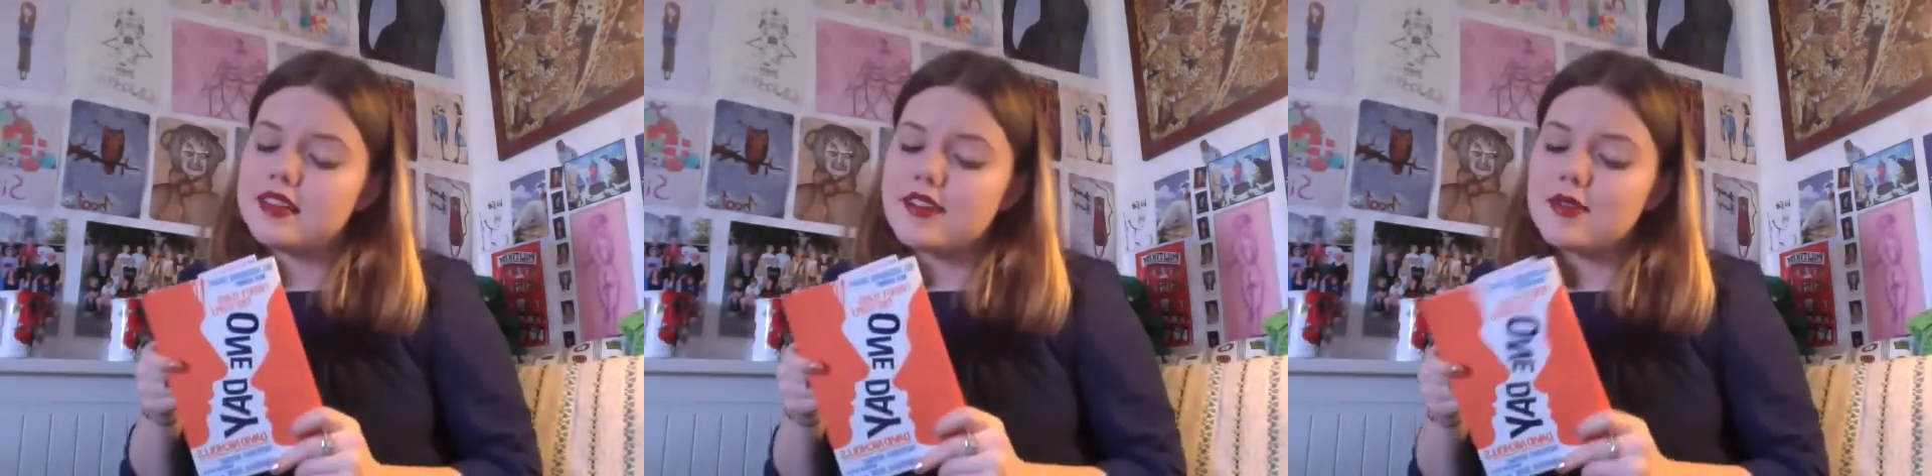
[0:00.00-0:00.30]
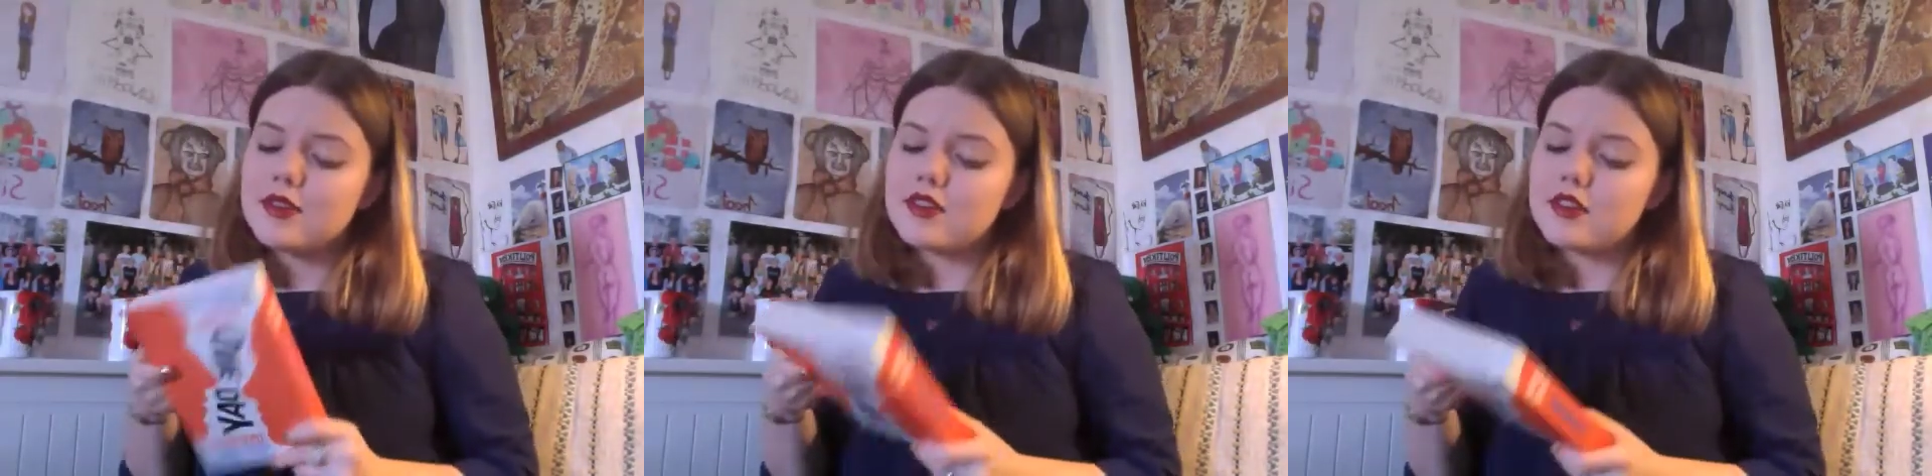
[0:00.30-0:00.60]
I've
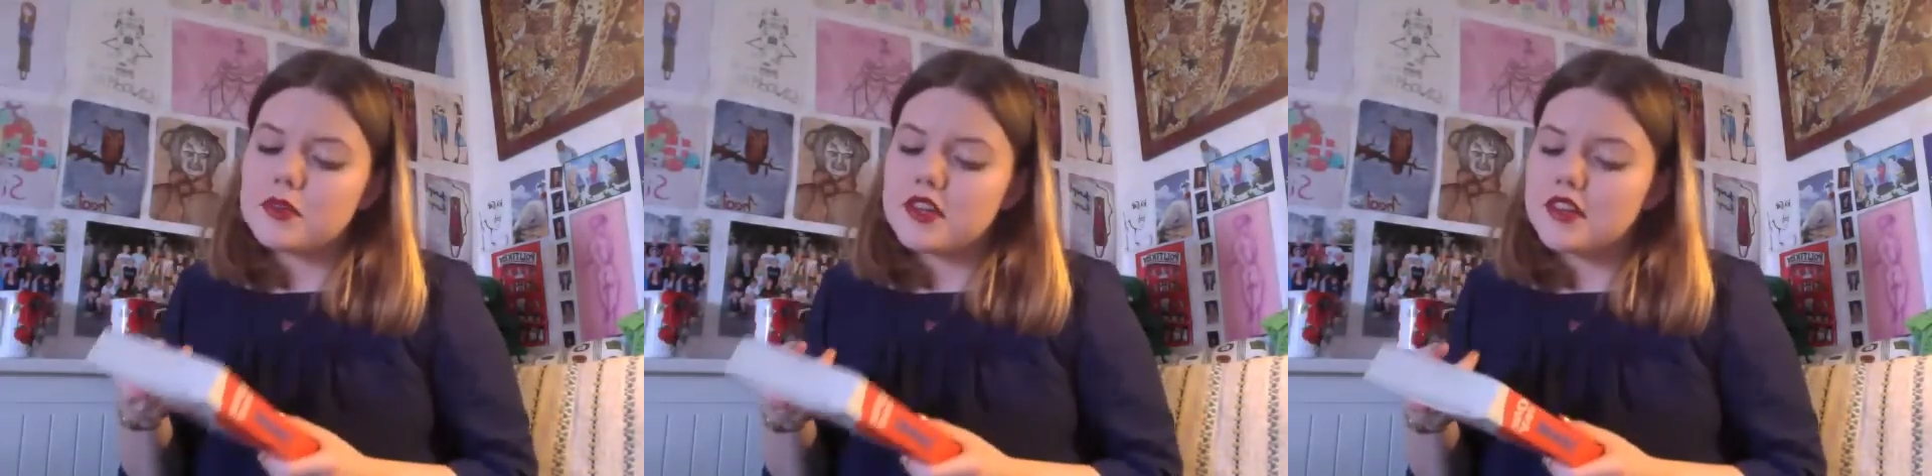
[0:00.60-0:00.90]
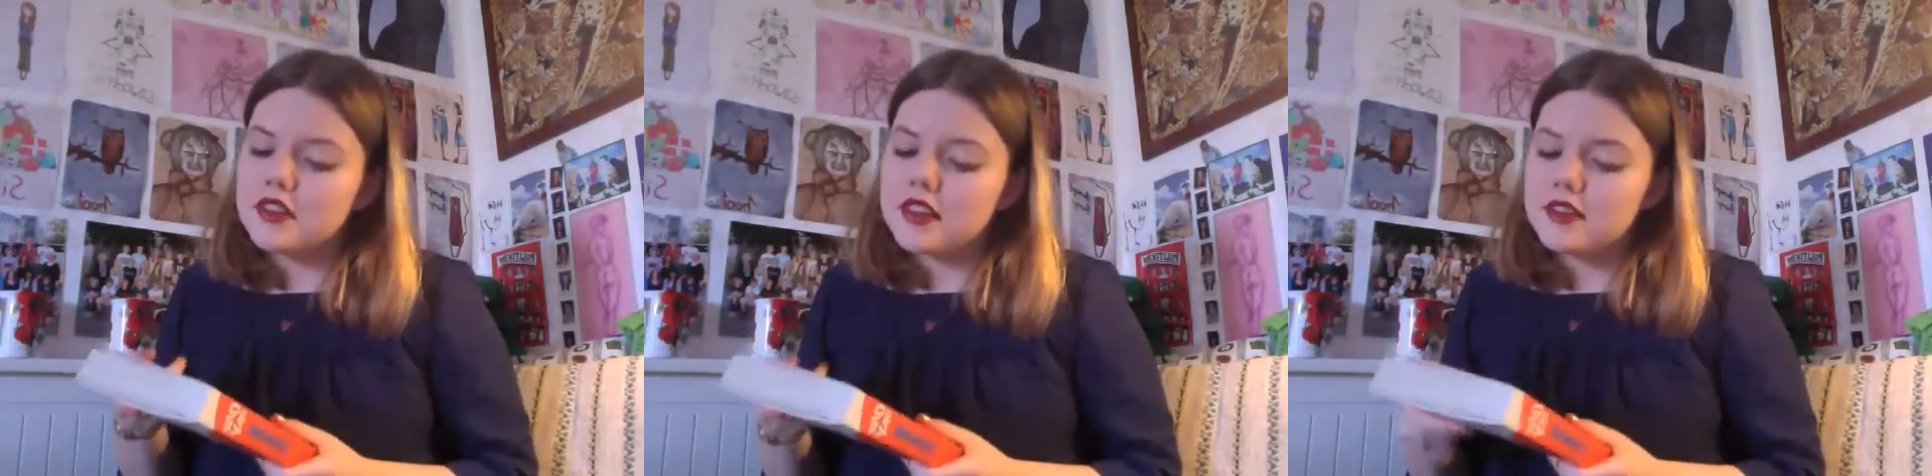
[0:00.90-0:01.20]
heard so many
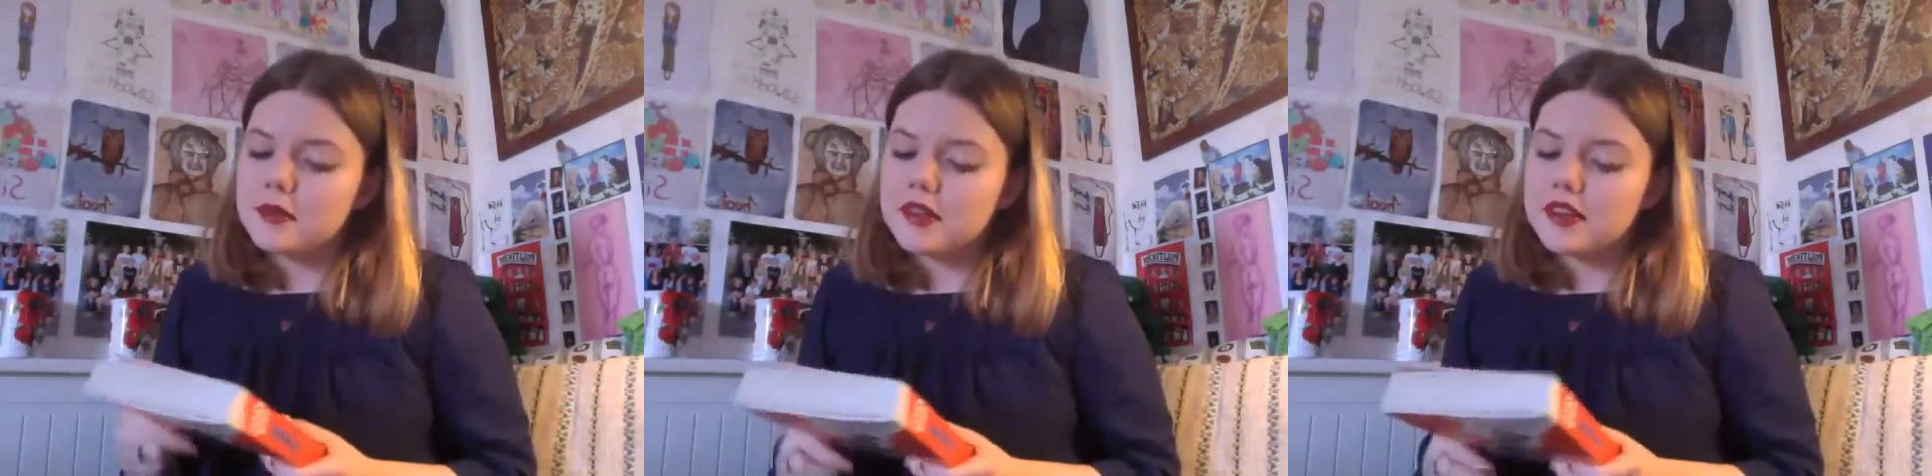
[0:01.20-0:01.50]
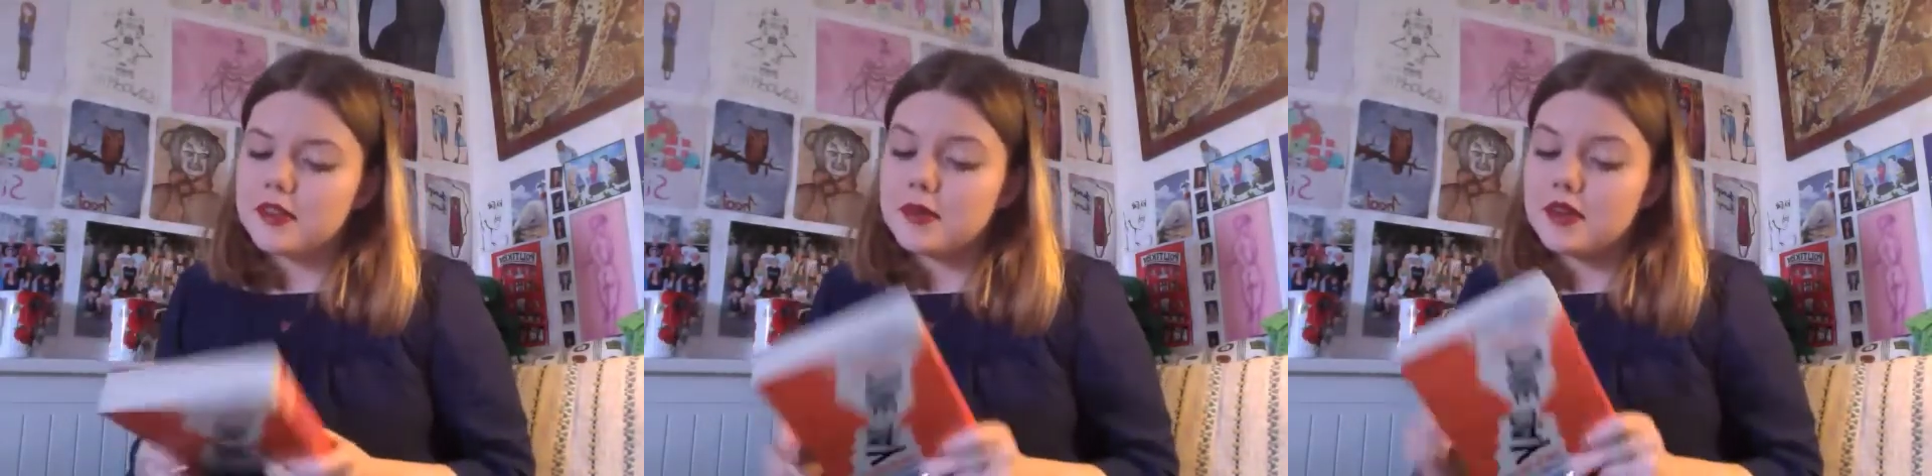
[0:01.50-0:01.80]
good things about this book.